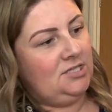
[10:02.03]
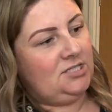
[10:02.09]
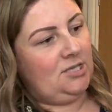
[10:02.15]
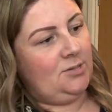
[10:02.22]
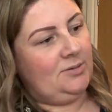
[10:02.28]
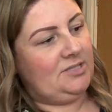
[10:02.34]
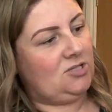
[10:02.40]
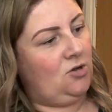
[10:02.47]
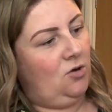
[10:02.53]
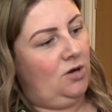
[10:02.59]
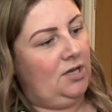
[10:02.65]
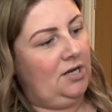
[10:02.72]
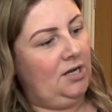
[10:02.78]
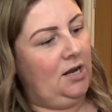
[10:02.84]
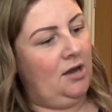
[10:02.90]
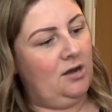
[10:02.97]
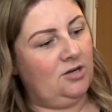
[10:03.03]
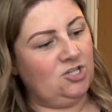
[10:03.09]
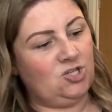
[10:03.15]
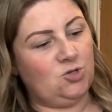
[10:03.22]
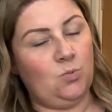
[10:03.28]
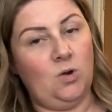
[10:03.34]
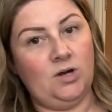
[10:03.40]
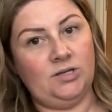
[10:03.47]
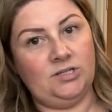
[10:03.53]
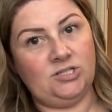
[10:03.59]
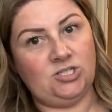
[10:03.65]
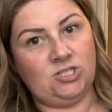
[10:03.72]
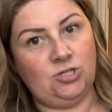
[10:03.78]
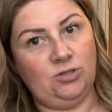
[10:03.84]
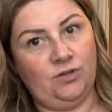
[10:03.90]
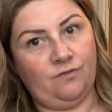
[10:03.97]
So it's got a large one
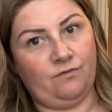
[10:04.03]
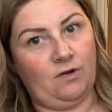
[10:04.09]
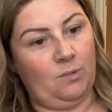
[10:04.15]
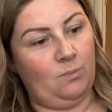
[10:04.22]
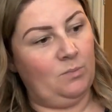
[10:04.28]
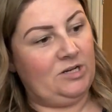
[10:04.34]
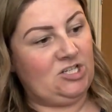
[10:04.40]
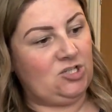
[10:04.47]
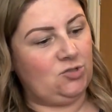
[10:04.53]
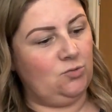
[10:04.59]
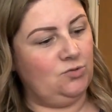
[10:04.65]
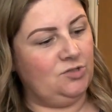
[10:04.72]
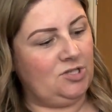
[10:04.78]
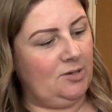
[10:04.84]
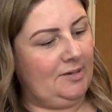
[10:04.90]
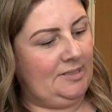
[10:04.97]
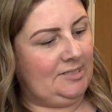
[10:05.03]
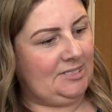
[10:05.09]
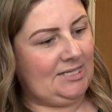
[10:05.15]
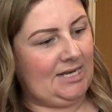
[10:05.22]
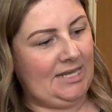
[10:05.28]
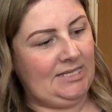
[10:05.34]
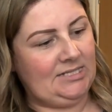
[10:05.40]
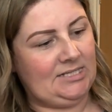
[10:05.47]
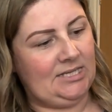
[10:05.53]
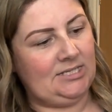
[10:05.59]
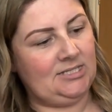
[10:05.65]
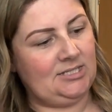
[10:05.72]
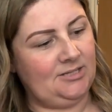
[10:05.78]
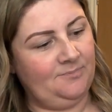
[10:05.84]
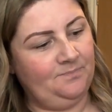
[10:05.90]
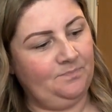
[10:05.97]
to the front, which is also
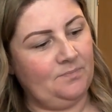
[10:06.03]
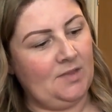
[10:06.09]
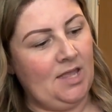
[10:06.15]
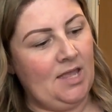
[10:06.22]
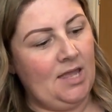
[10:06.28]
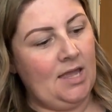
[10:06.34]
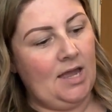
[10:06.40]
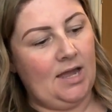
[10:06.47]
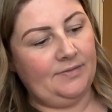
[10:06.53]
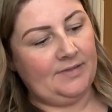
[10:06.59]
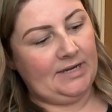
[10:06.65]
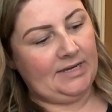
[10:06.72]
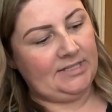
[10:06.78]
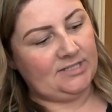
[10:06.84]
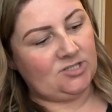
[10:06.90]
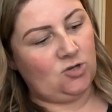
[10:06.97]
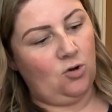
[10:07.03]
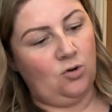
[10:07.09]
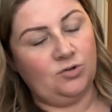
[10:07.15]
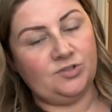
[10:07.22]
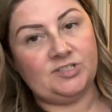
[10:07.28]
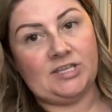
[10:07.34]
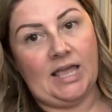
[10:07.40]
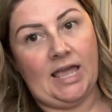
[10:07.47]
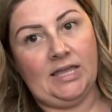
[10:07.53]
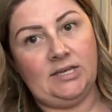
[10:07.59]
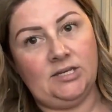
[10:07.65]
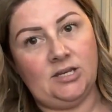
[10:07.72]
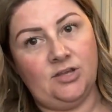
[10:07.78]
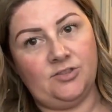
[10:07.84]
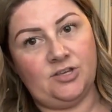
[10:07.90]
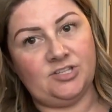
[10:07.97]
insulated. And then it's got
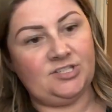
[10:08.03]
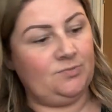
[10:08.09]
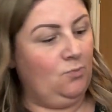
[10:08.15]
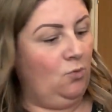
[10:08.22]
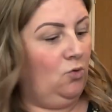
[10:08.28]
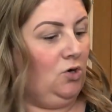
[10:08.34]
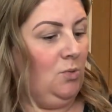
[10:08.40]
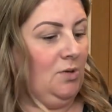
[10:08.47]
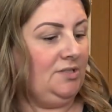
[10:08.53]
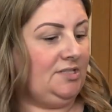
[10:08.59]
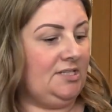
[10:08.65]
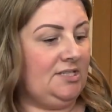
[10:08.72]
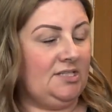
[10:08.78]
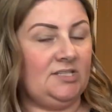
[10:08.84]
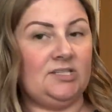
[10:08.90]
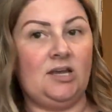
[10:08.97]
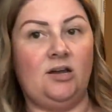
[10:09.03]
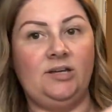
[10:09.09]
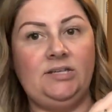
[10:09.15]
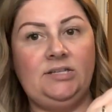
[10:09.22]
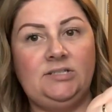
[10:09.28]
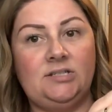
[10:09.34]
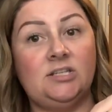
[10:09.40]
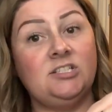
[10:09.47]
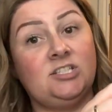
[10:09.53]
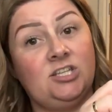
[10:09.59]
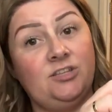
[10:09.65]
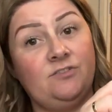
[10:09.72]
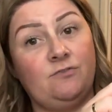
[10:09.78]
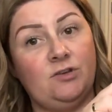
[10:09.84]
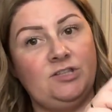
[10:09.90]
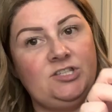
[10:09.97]
another smaller one to
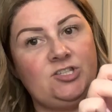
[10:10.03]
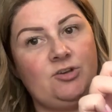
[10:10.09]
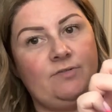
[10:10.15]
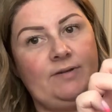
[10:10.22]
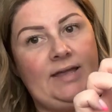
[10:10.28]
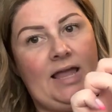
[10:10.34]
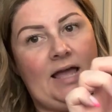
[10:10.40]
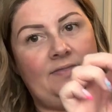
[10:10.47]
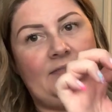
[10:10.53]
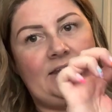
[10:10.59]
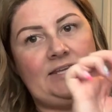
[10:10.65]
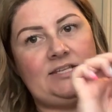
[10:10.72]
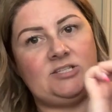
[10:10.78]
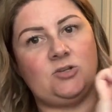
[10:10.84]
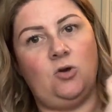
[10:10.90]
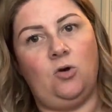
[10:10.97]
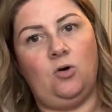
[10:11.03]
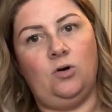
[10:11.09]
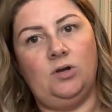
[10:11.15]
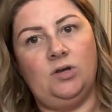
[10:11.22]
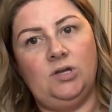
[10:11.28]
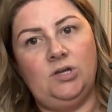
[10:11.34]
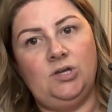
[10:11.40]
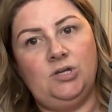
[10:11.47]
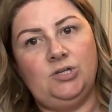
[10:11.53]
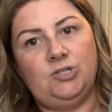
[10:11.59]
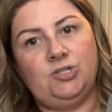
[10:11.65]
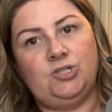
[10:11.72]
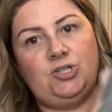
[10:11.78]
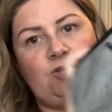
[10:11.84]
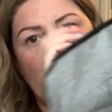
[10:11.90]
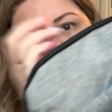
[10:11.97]
the front, sorry. And then it's got
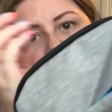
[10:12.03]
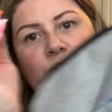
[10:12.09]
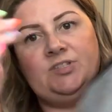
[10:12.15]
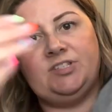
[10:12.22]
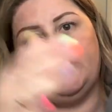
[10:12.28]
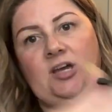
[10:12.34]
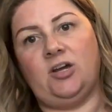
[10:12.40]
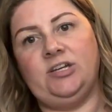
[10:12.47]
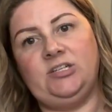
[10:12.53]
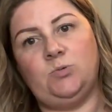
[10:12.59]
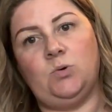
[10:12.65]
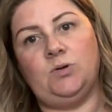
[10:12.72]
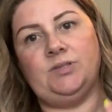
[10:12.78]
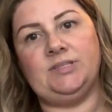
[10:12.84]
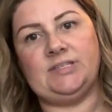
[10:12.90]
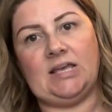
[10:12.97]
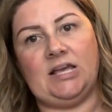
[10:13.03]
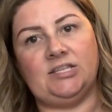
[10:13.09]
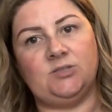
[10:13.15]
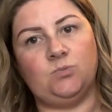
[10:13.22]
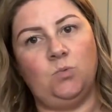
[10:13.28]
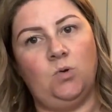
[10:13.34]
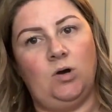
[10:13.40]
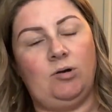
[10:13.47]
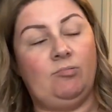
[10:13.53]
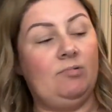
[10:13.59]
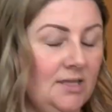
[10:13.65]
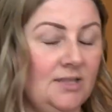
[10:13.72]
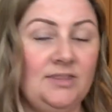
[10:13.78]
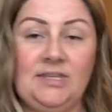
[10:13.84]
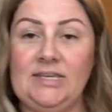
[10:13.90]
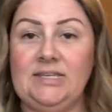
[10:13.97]
2 side ones as well.
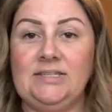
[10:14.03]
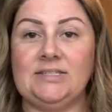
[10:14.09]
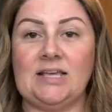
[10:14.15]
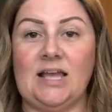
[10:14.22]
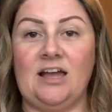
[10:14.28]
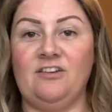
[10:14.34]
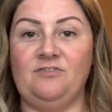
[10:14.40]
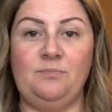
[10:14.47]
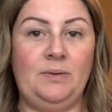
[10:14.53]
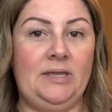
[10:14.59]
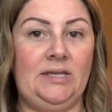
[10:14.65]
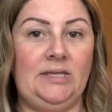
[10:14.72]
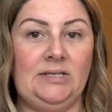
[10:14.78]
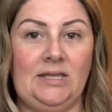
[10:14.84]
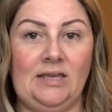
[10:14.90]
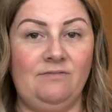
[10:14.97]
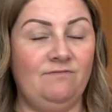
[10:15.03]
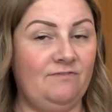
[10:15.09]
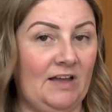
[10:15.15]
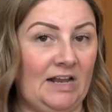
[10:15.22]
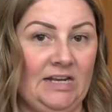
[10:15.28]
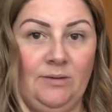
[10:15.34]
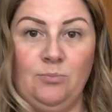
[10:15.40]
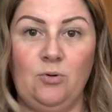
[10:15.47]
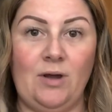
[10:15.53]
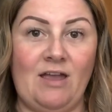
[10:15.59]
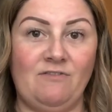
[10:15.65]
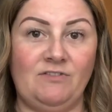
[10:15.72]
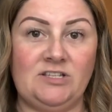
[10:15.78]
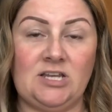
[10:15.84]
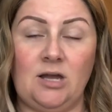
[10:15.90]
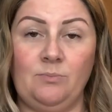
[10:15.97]
These have been invaluable
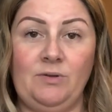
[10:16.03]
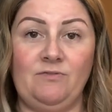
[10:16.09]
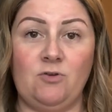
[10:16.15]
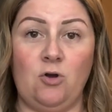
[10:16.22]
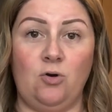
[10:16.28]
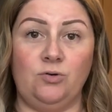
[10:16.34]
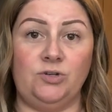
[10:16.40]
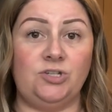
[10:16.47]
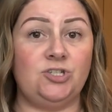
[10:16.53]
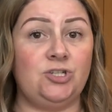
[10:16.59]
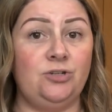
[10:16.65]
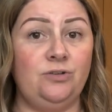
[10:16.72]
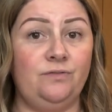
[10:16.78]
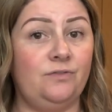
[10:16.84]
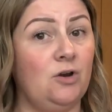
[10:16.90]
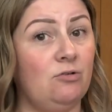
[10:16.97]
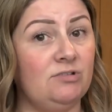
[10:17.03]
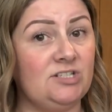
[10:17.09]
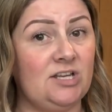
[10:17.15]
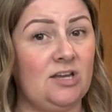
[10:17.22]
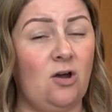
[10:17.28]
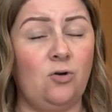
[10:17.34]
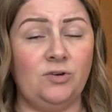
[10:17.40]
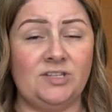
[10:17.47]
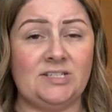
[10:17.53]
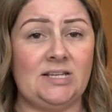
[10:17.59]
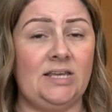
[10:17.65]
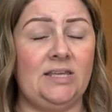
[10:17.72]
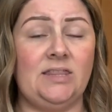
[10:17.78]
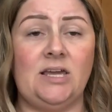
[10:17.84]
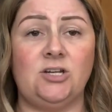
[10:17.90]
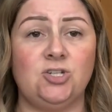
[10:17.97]
every time we've gone to Florida.
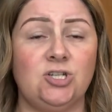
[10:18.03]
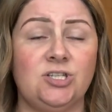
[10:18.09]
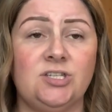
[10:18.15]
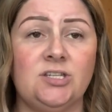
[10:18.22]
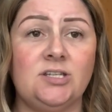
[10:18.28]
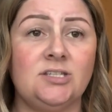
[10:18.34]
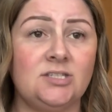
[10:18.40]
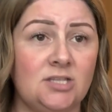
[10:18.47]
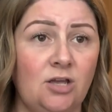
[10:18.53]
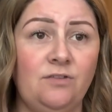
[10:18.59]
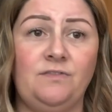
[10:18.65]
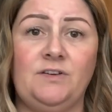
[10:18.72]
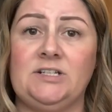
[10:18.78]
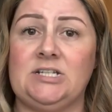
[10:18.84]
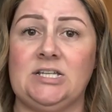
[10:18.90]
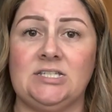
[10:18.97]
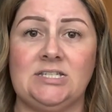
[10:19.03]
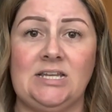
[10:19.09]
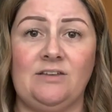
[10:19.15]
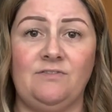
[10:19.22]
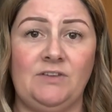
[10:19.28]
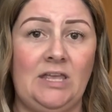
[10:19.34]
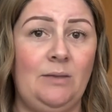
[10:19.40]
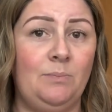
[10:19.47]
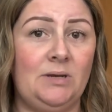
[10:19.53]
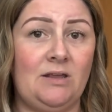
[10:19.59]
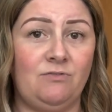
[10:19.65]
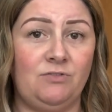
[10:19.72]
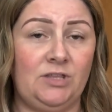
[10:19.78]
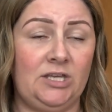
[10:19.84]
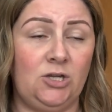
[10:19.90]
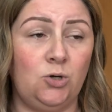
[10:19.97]
Honestly, they are just so fantastic for keeping
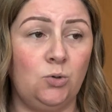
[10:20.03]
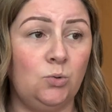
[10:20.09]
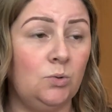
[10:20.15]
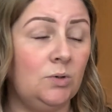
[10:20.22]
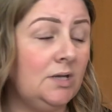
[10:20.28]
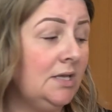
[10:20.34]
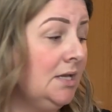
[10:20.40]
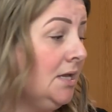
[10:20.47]
everything cool.